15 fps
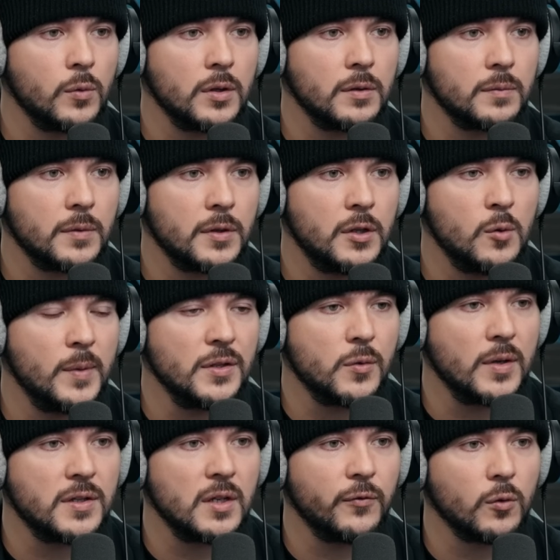were humans
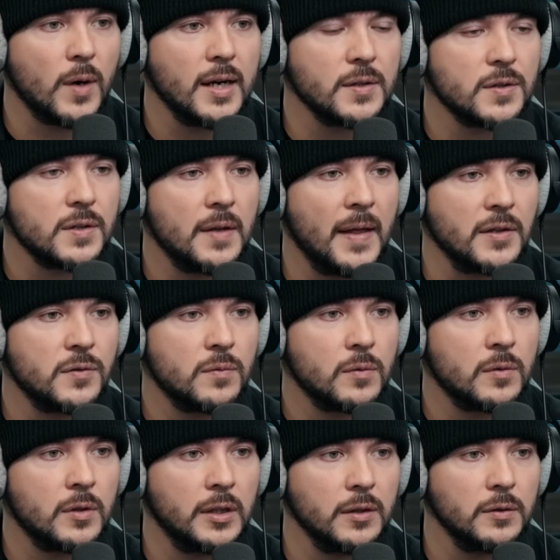who had civil rights, and that's
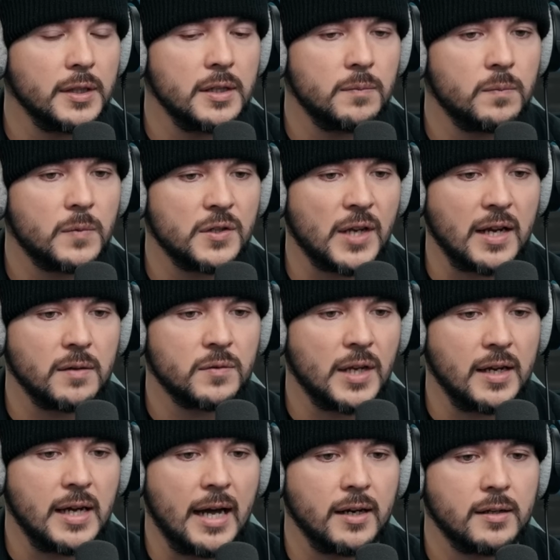clearly the psych
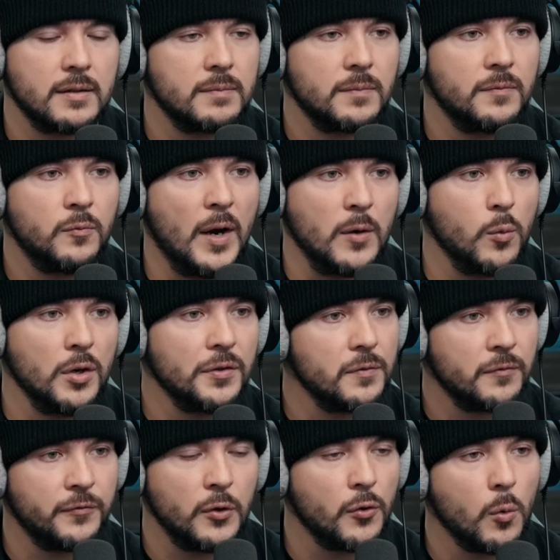psychotic way to world,
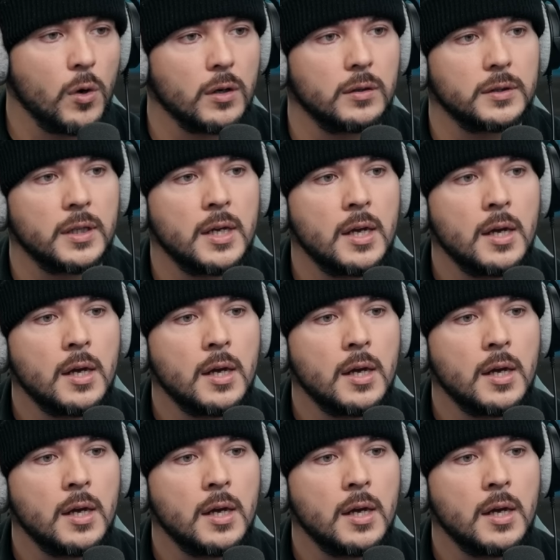view the world.